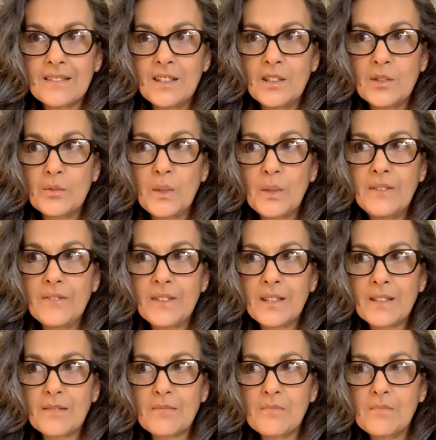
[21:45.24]

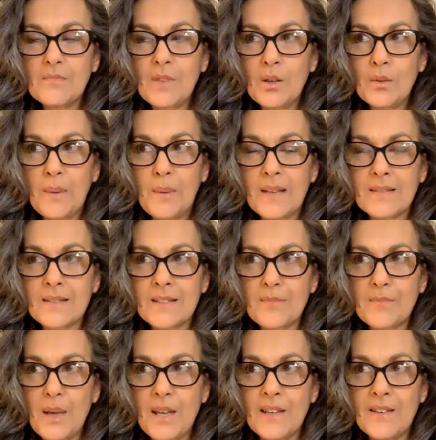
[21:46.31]
unweaving old patterns
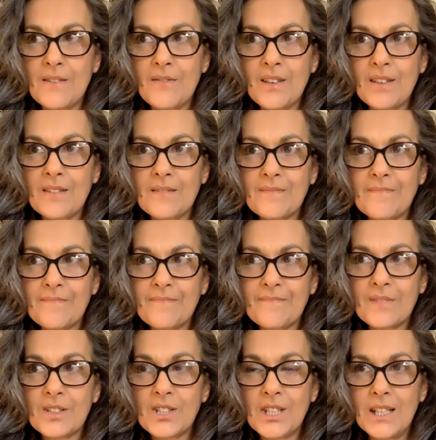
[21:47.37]
of behavior,
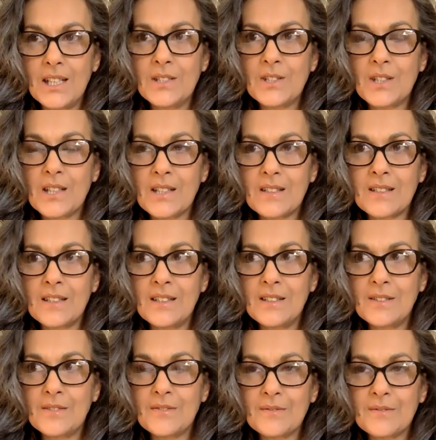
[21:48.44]
challenging
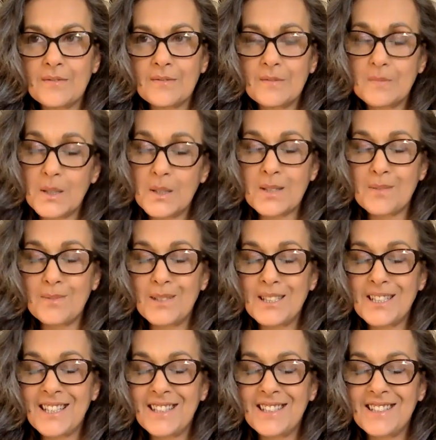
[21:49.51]
ourselves, possibly
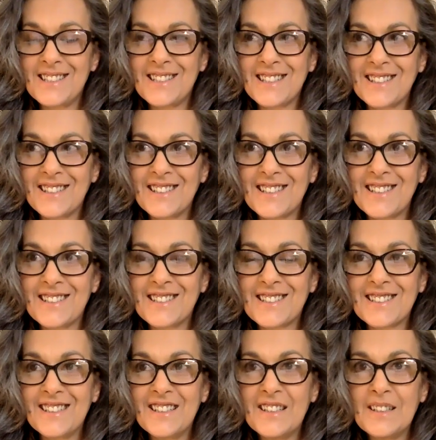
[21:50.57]
challenging others,